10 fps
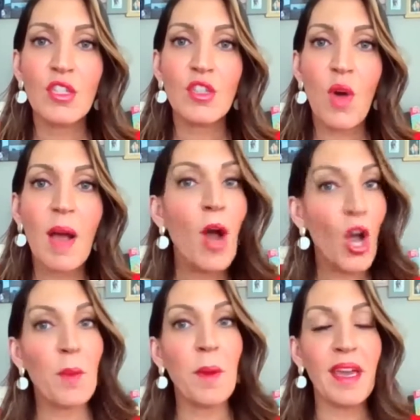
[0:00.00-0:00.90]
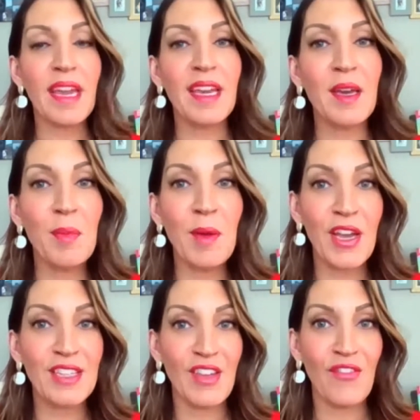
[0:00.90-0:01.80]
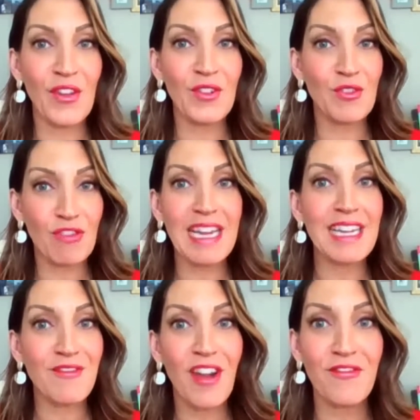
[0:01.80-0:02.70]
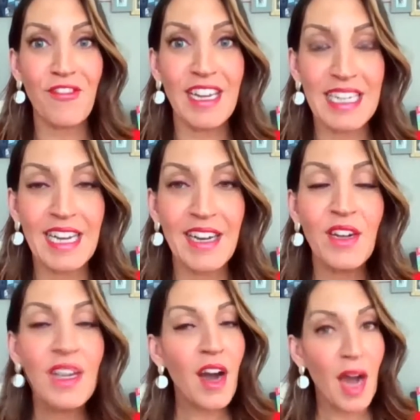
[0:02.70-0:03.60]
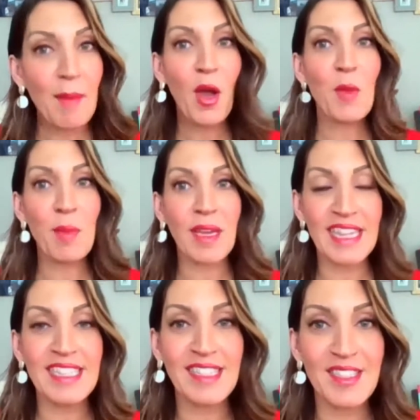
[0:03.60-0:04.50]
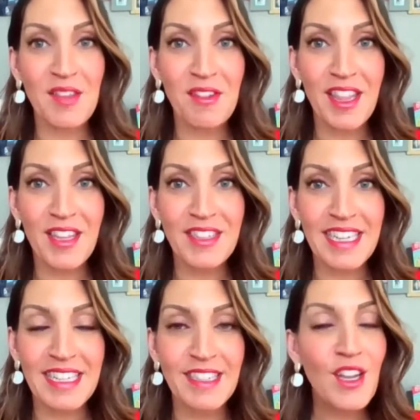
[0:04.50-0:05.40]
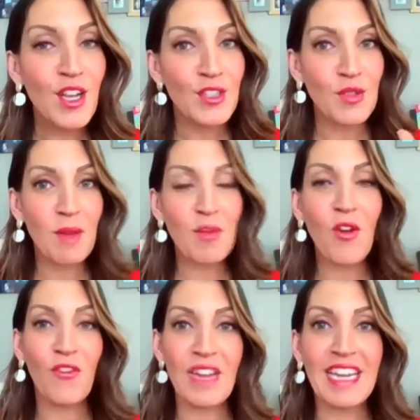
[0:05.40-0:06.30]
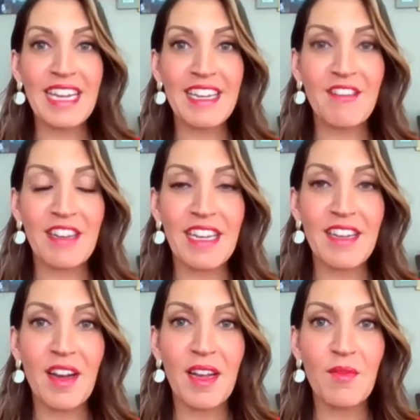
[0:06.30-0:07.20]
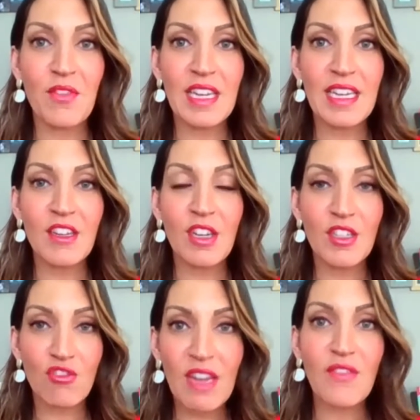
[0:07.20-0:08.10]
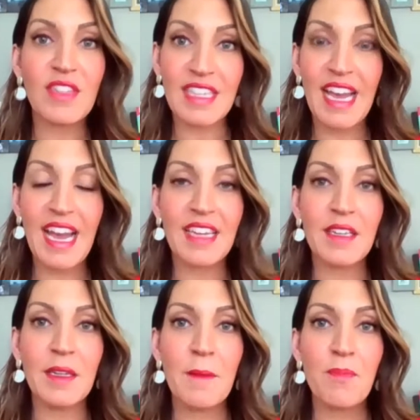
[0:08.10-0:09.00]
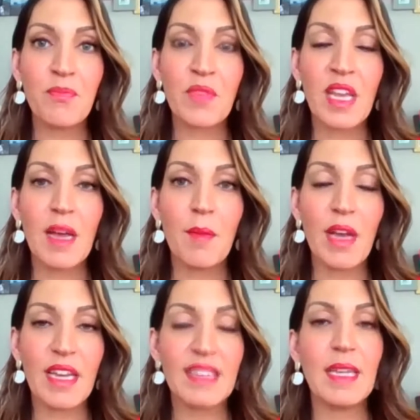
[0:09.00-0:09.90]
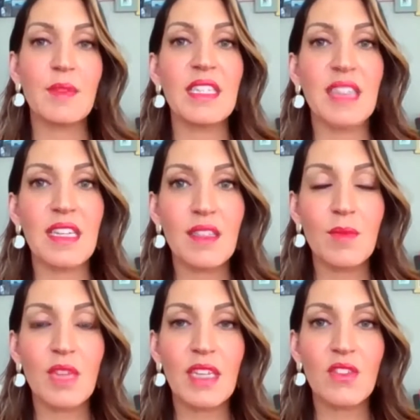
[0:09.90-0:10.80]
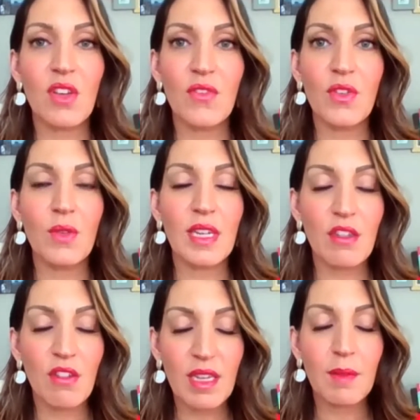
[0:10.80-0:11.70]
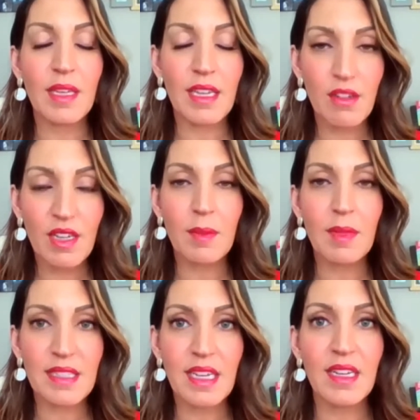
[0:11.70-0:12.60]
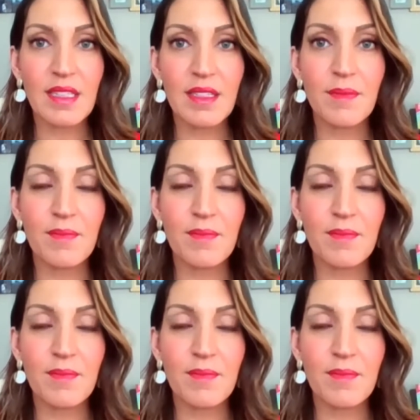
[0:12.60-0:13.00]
So I'm hoping, because it feels really rough right now, I'm hoping this is another one of those things. So I'm not feeling angry. I am feeling as grateful as I can, but accepting that some days I feel incredibly, incredibly sad.